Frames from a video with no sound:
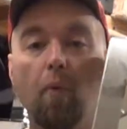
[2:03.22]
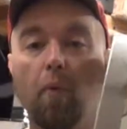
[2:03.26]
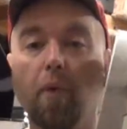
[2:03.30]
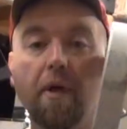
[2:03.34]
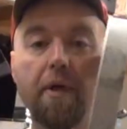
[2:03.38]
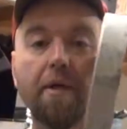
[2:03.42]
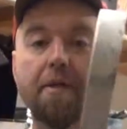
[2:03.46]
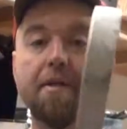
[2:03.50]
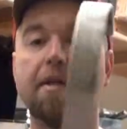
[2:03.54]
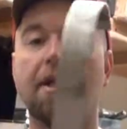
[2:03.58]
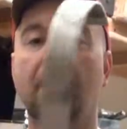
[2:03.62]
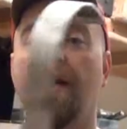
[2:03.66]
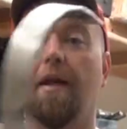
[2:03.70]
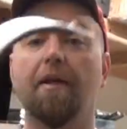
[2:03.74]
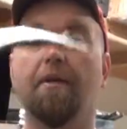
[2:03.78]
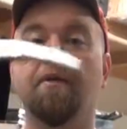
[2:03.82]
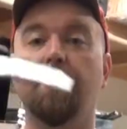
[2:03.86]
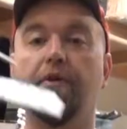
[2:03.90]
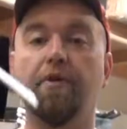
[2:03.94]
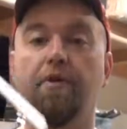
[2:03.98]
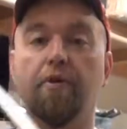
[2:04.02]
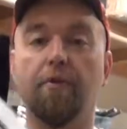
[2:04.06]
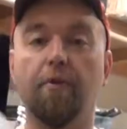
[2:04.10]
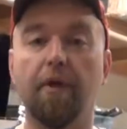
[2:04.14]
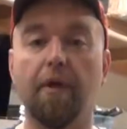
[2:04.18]
we decided to
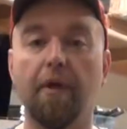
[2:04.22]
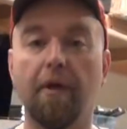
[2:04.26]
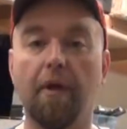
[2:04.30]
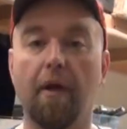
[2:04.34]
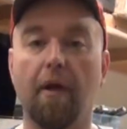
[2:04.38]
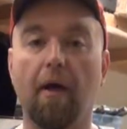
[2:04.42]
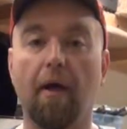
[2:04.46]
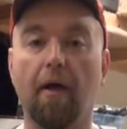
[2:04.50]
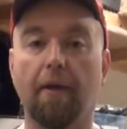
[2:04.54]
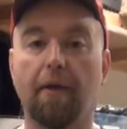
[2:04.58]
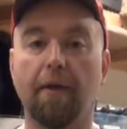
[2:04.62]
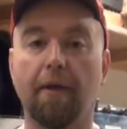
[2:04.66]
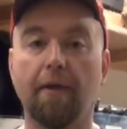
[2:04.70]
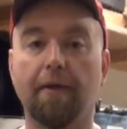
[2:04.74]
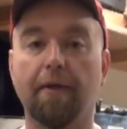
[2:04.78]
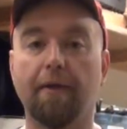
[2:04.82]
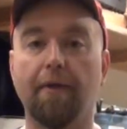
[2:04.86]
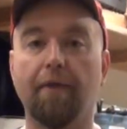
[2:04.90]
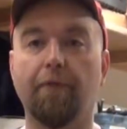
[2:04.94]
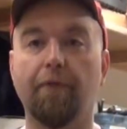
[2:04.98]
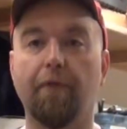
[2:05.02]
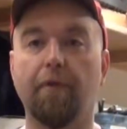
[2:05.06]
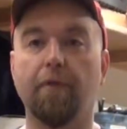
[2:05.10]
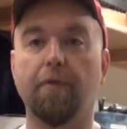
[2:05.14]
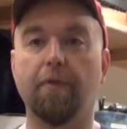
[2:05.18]
do it a little
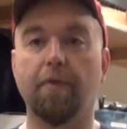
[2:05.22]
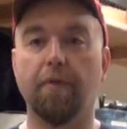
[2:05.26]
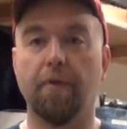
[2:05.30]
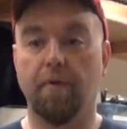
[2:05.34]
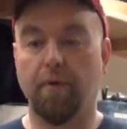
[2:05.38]
different.